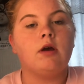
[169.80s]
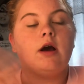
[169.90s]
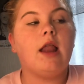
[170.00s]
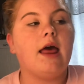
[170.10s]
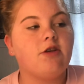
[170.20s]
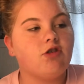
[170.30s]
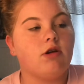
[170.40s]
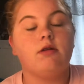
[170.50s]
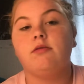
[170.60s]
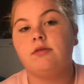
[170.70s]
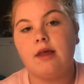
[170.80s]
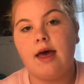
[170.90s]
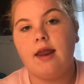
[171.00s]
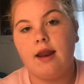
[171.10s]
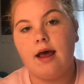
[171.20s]
collection,
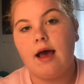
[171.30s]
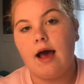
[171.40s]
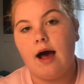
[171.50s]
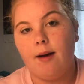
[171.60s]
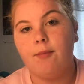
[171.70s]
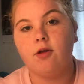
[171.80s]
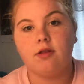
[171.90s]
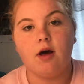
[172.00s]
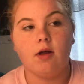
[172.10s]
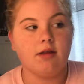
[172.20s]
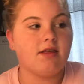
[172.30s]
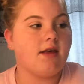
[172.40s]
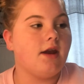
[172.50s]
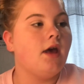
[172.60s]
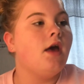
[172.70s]
then I'll put all this
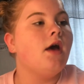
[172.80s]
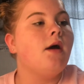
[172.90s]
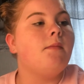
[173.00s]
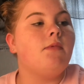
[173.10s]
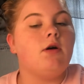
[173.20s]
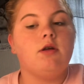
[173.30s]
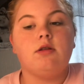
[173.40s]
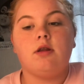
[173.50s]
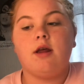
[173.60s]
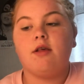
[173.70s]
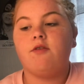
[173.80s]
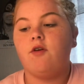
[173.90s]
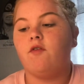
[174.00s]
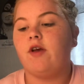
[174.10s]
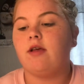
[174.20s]
in. But the next few
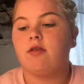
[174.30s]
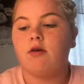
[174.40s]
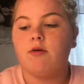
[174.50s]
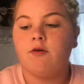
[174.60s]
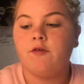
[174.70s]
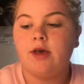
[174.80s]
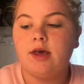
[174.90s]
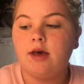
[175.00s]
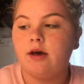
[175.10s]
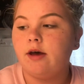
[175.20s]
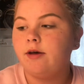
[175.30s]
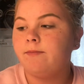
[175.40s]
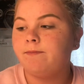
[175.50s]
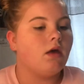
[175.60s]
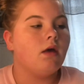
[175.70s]
things are over here.
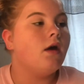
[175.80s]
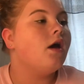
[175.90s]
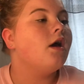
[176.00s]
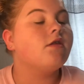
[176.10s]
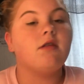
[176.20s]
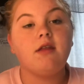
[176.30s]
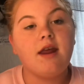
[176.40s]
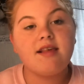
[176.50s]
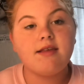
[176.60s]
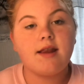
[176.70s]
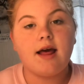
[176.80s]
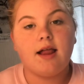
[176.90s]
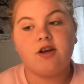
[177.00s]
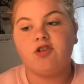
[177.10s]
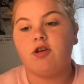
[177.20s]
So the next thing that
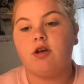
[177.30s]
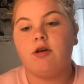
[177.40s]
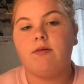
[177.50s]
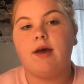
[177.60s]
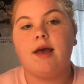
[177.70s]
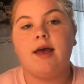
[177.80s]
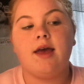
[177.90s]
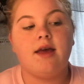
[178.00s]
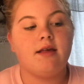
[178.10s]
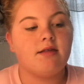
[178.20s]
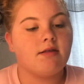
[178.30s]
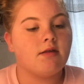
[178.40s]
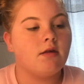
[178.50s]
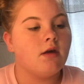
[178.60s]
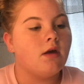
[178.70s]
I'll actually do
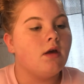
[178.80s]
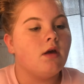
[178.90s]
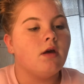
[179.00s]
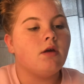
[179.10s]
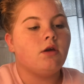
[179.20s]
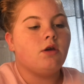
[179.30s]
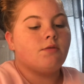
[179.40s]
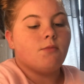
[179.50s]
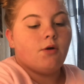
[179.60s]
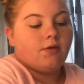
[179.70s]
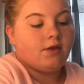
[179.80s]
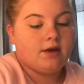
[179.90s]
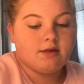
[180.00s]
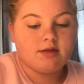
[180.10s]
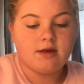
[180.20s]
is use more of
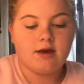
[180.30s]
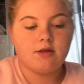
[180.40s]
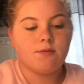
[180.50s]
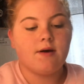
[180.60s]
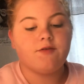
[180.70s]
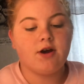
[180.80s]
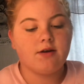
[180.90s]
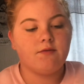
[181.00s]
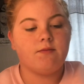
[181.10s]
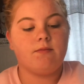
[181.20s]
these things wherever I can.